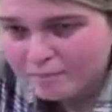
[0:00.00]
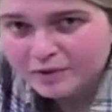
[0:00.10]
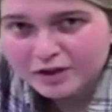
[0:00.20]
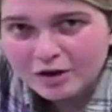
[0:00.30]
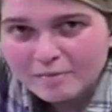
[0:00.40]

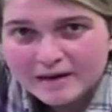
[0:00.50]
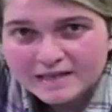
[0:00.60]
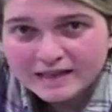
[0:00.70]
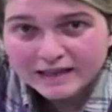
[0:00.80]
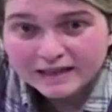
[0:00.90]
putting your
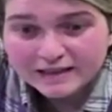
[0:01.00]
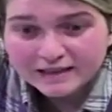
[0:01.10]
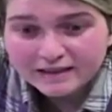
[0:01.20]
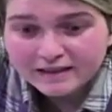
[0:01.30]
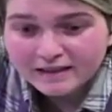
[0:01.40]
pasta
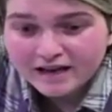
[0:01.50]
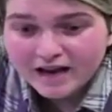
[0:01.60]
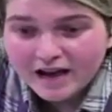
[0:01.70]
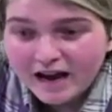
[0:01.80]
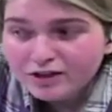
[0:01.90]

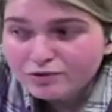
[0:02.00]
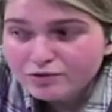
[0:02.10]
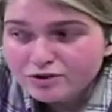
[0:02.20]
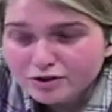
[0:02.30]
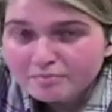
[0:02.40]
in, you
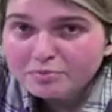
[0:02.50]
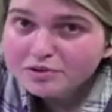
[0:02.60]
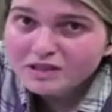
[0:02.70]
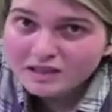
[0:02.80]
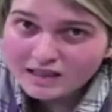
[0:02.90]
also
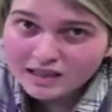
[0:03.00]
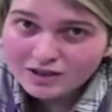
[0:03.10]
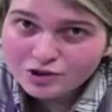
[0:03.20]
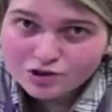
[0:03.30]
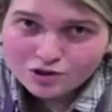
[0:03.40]
importantly
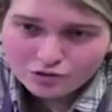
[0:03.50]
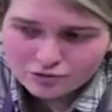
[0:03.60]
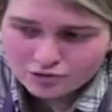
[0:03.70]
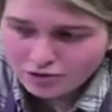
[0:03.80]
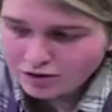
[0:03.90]
need to salt
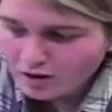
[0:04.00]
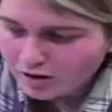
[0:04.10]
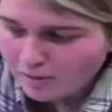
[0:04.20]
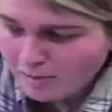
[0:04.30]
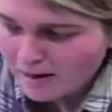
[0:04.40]
your
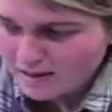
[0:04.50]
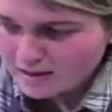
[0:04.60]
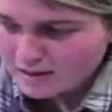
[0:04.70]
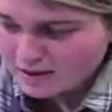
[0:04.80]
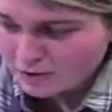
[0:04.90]

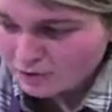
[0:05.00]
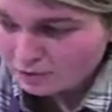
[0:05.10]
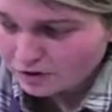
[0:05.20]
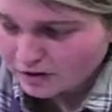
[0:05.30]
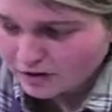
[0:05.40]
pasta, your
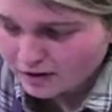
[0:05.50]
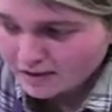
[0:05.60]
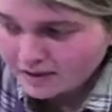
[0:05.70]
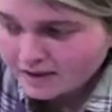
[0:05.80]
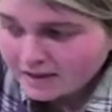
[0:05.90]
water.
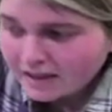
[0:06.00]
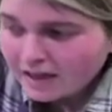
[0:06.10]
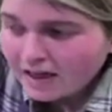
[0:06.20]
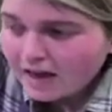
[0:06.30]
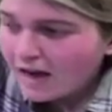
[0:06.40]

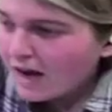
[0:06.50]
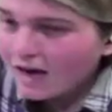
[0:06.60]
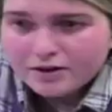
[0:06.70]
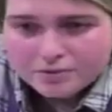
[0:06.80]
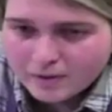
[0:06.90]

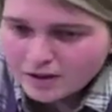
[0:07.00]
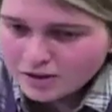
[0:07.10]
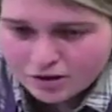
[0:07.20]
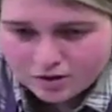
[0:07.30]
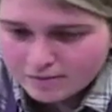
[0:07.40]
How do I
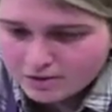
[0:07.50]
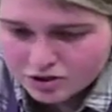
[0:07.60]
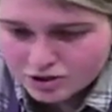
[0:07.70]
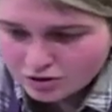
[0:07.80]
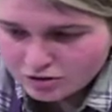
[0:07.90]
know how much
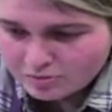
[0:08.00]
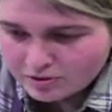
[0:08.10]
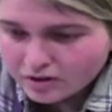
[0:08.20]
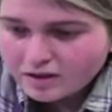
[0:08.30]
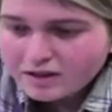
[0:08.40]
salt to
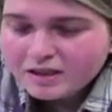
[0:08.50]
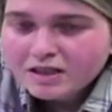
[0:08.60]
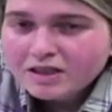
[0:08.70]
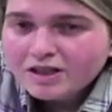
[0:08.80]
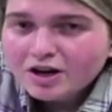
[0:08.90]
put?
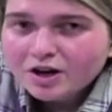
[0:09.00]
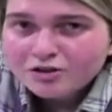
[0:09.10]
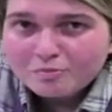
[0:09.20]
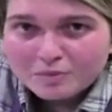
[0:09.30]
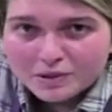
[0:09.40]

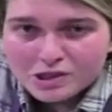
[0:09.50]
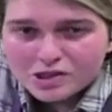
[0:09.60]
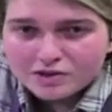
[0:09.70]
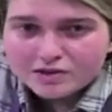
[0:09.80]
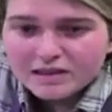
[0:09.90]
You put
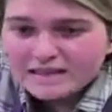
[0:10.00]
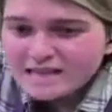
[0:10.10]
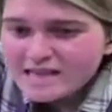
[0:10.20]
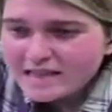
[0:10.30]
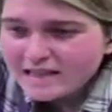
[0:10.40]
salt
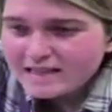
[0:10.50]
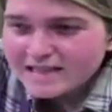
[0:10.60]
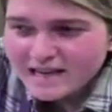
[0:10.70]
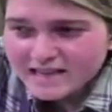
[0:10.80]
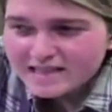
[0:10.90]
until it
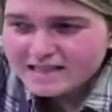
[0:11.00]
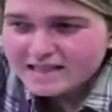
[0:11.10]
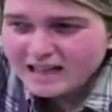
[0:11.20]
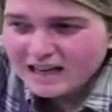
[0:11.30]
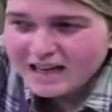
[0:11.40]
tastes
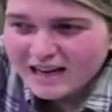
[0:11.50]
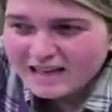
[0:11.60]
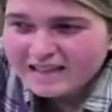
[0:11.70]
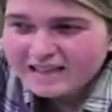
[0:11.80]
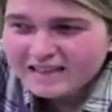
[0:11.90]
like